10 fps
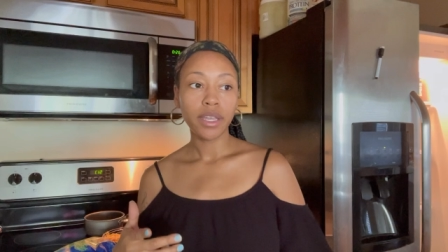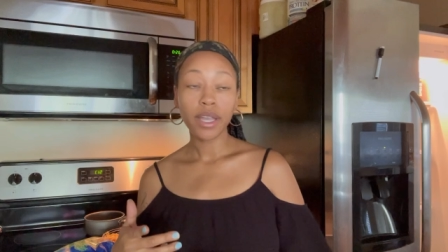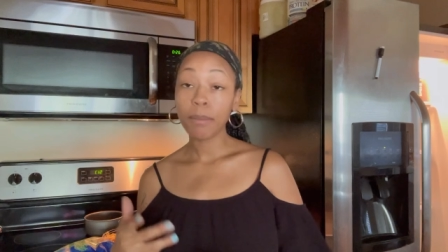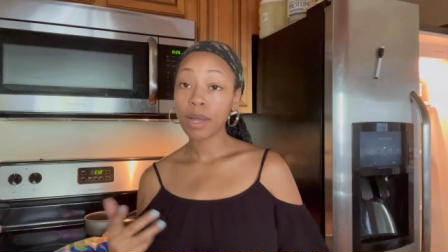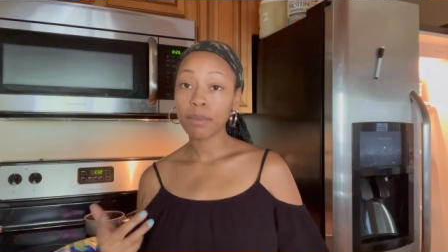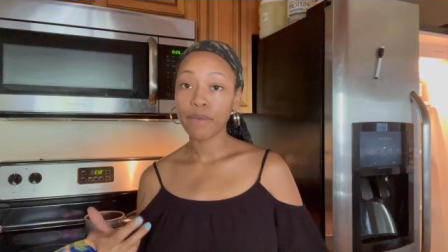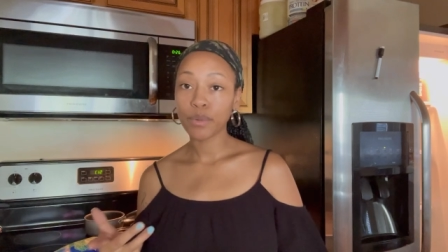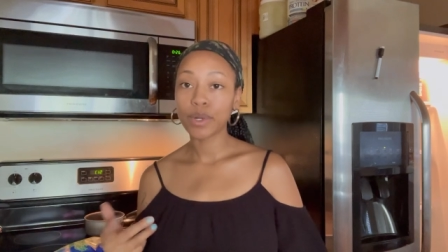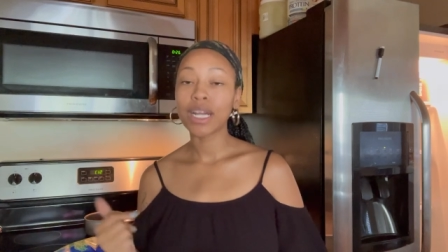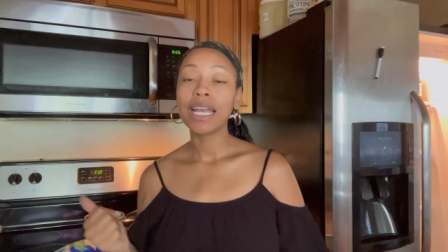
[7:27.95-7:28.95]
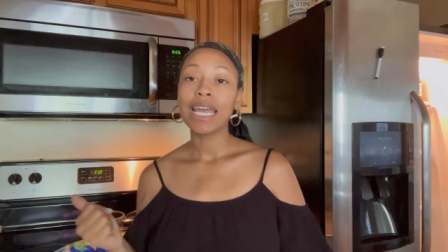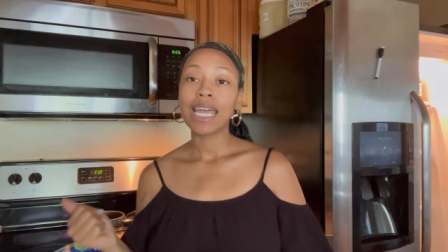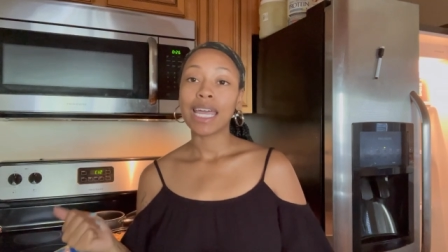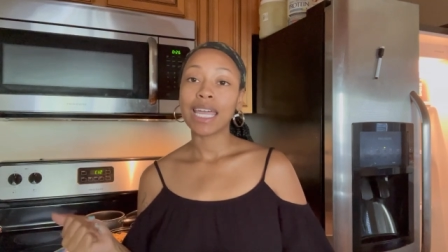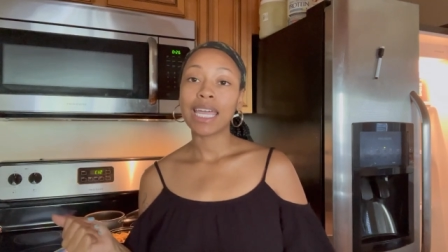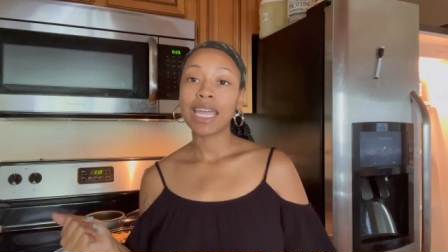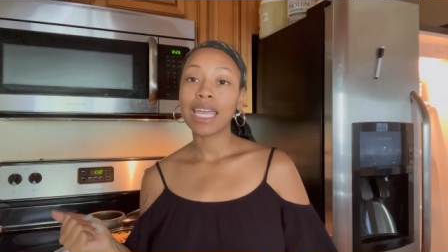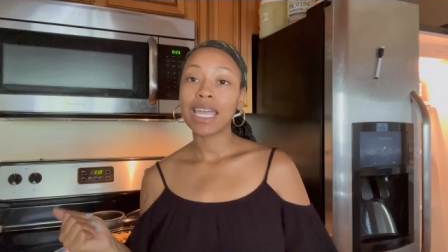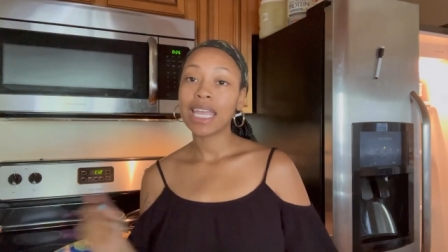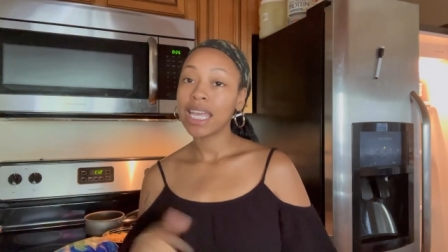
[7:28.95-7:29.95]
Yep, probably about 4.
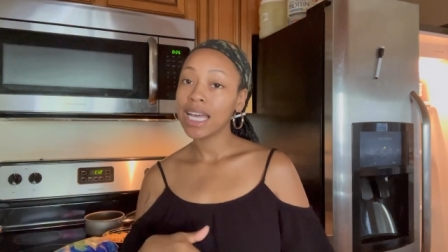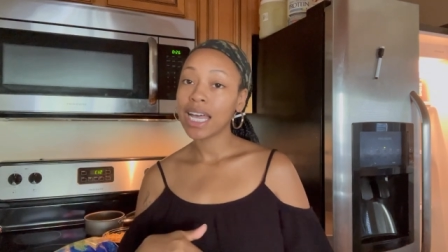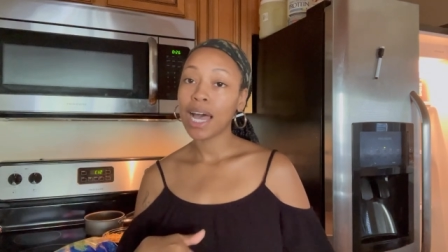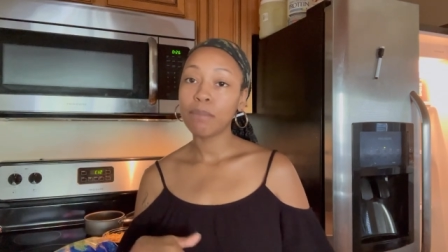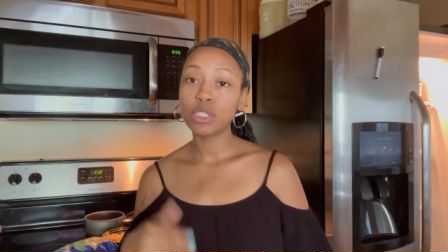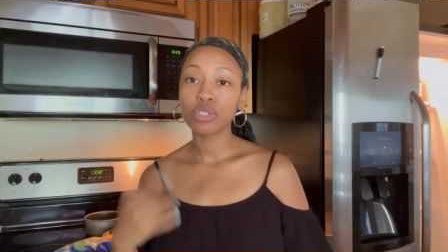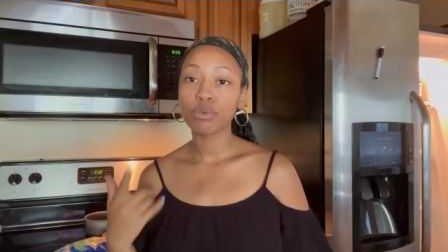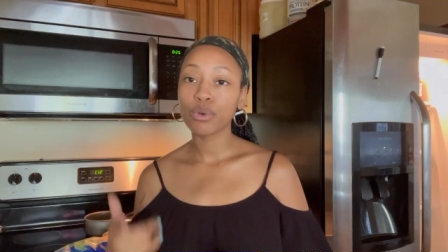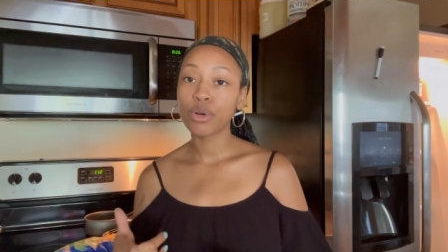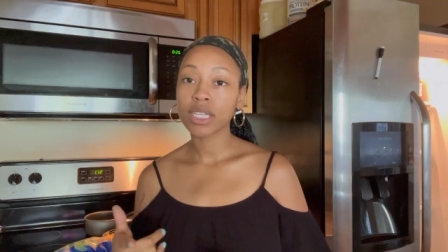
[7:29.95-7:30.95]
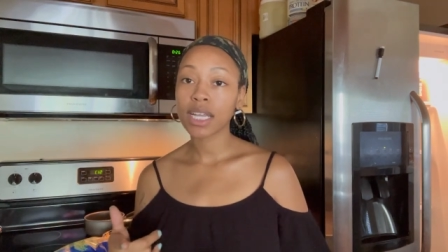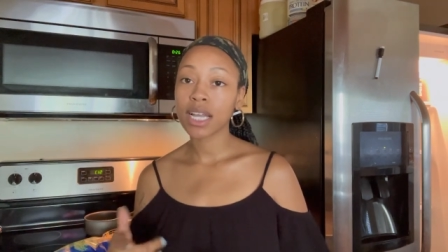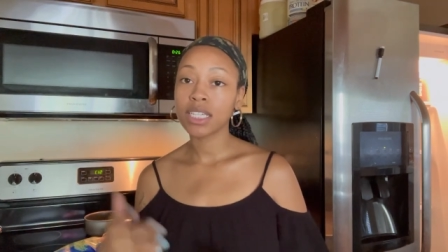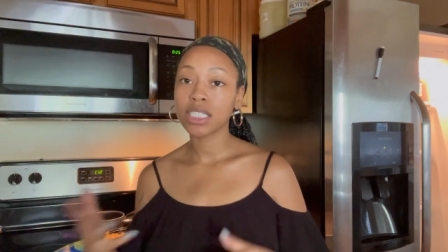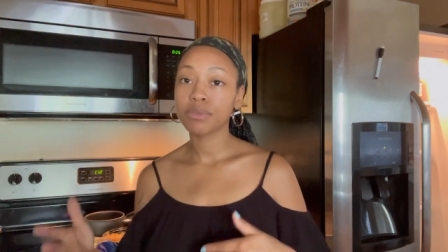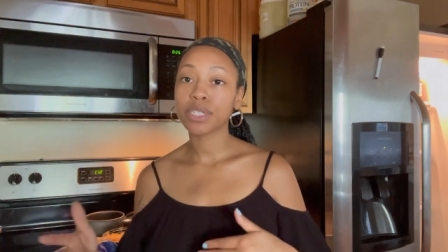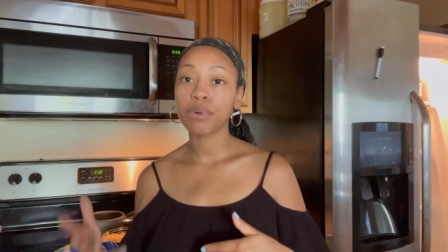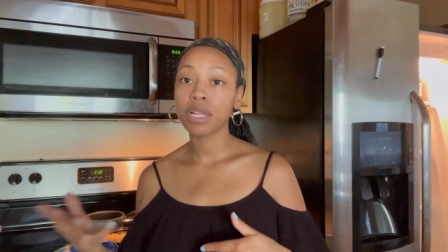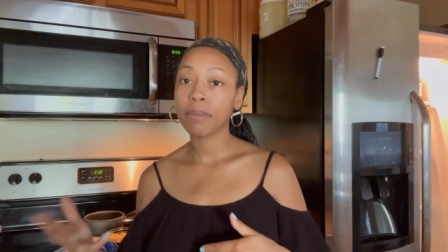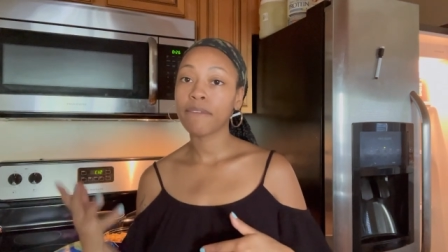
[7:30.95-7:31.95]
And yeah, I'll be sure to record that and share with y'all
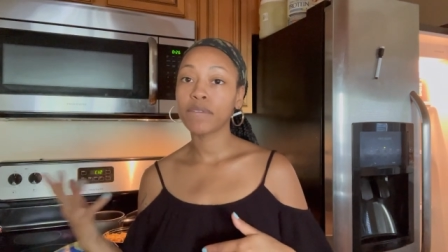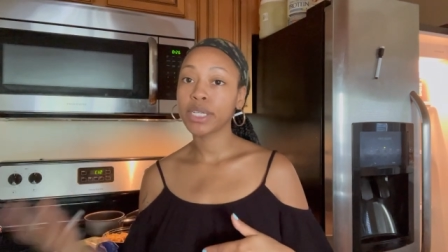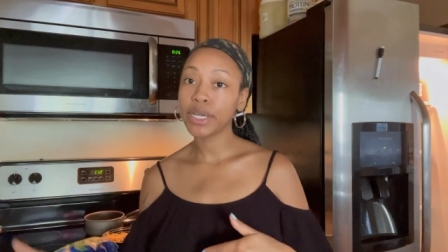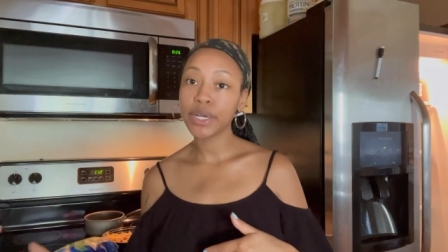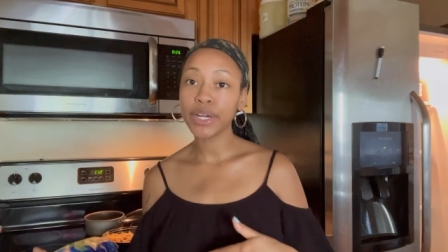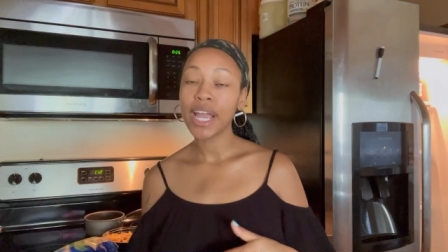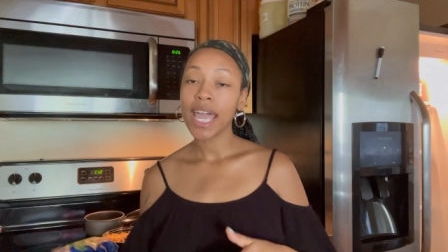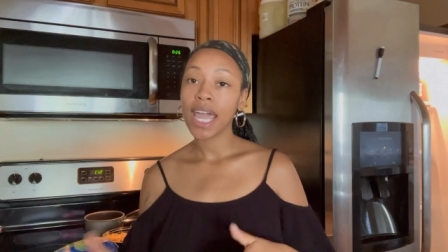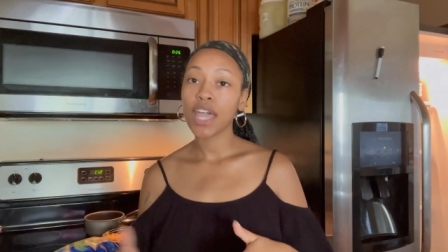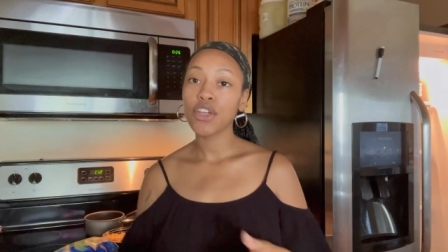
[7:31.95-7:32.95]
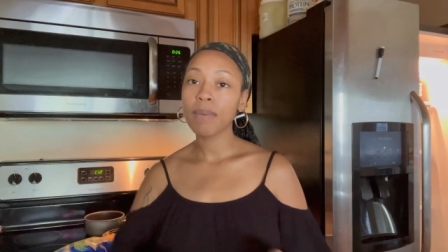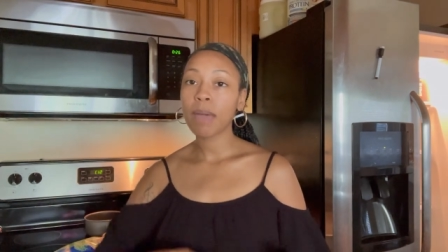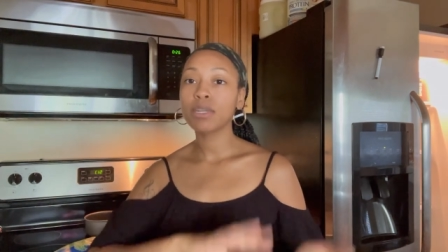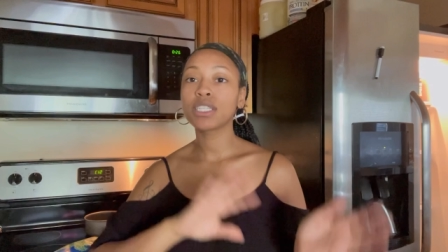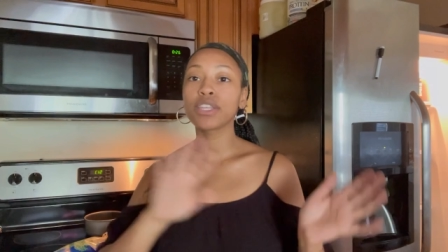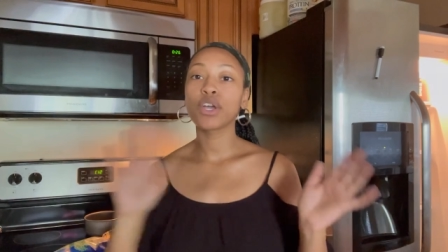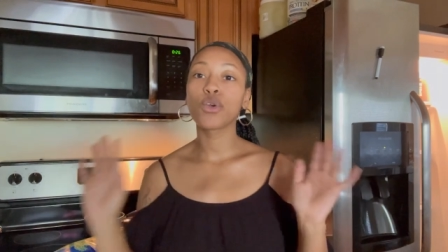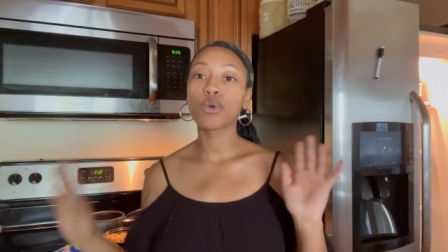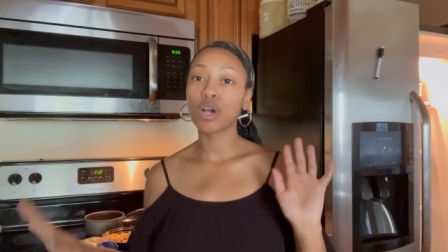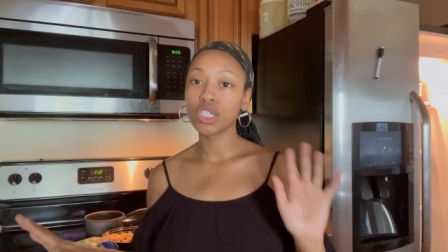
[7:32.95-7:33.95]
what I make for dinner. And you'll be able to see the
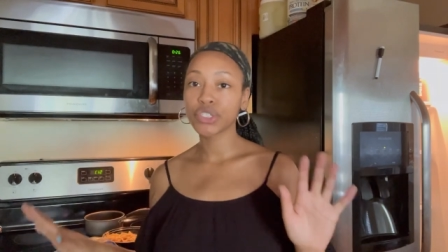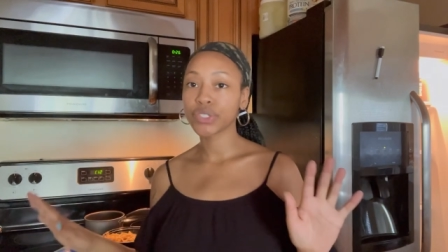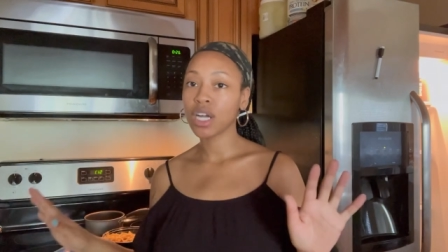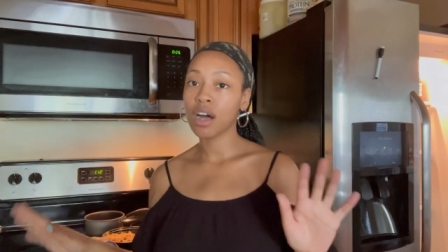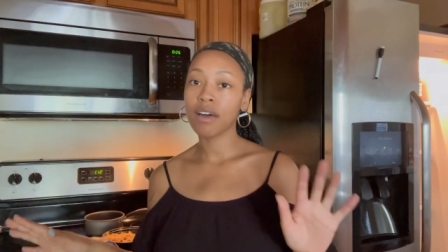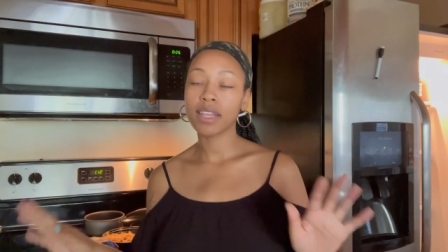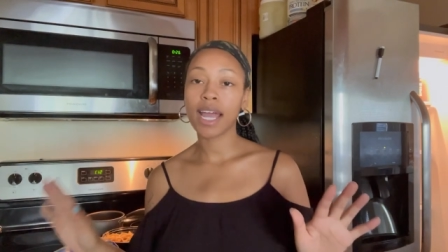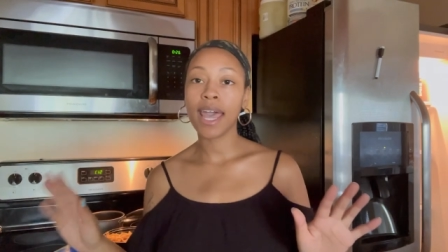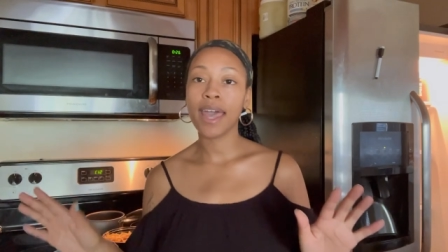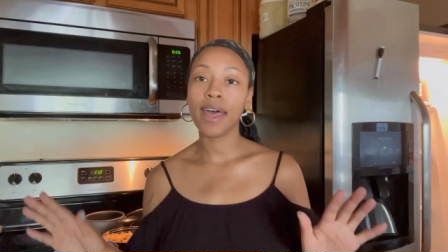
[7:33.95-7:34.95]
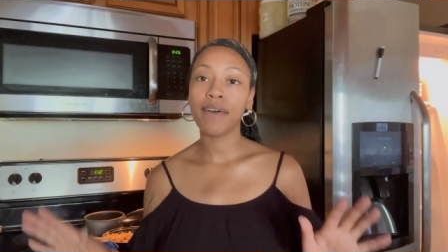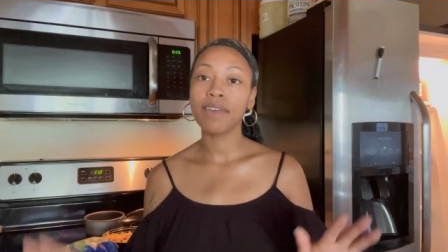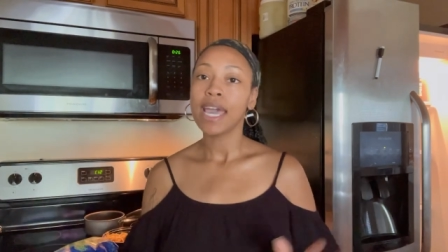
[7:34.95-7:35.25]
grocery haul that I have